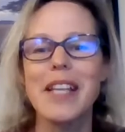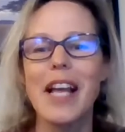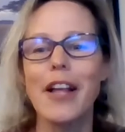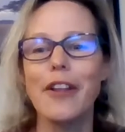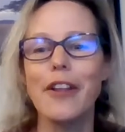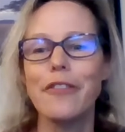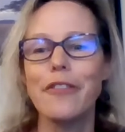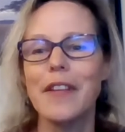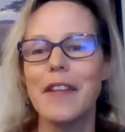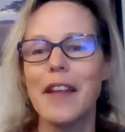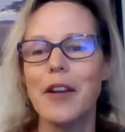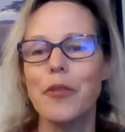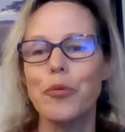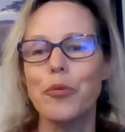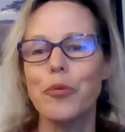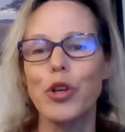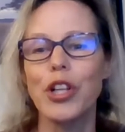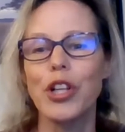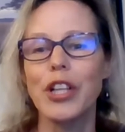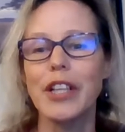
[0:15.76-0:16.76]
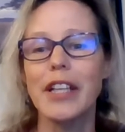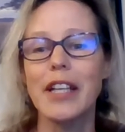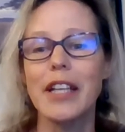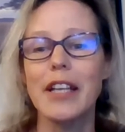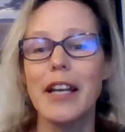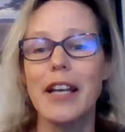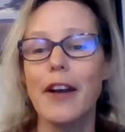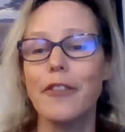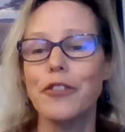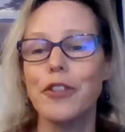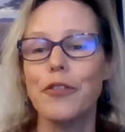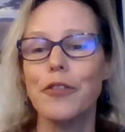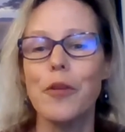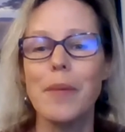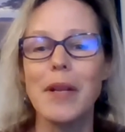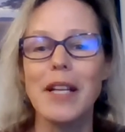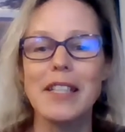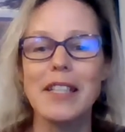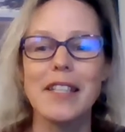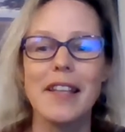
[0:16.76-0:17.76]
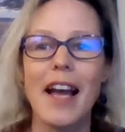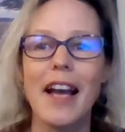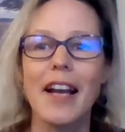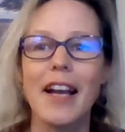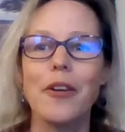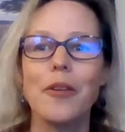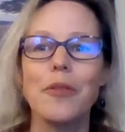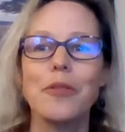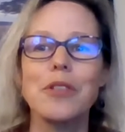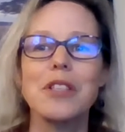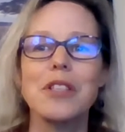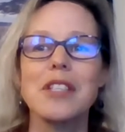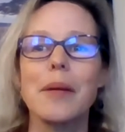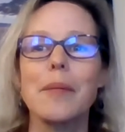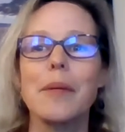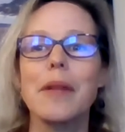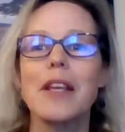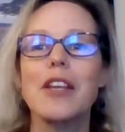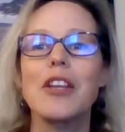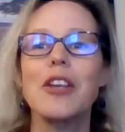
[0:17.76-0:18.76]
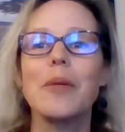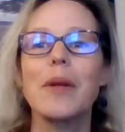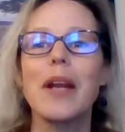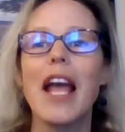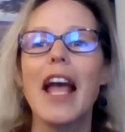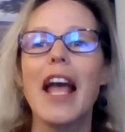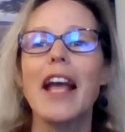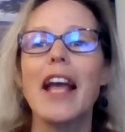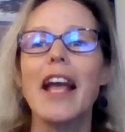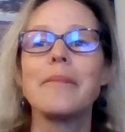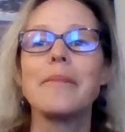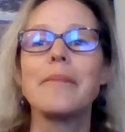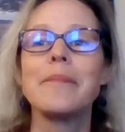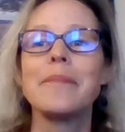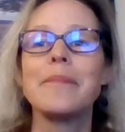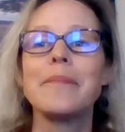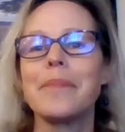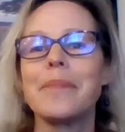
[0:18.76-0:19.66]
himself. And then we'll, after a few minutes of that, go to some of the Q&A.